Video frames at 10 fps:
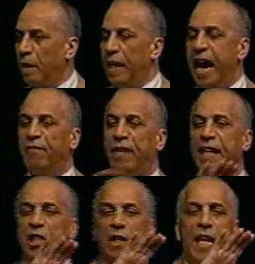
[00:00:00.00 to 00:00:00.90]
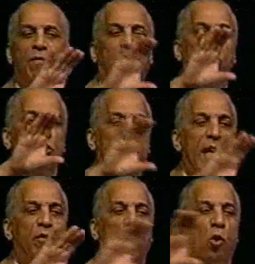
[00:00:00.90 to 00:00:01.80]
At that those
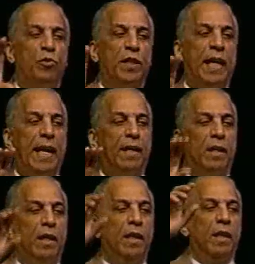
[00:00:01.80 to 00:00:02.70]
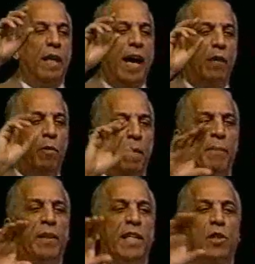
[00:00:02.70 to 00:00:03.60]
slave codes again. And
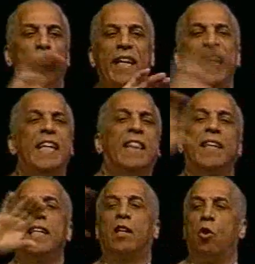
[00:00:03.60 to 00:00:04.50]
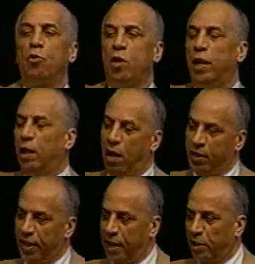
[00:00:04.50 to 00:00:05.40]
remember this, on anything that goes on in
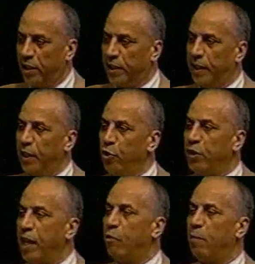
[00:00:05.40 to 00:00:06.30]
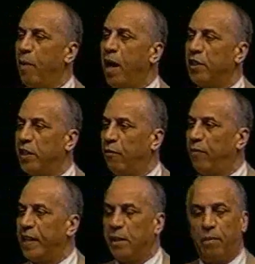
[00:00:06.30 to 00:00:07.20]
Los Angeles, you can tell when your policy in
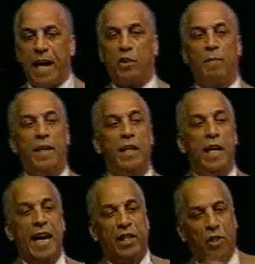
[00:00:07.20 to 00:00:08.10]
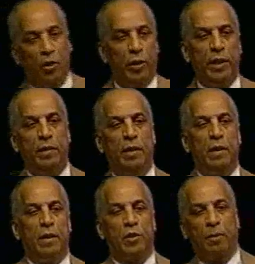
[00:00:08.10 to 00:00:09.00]
effect that blacks will be excluded,
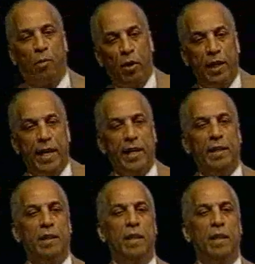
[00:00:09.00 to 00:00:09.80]
subordinated,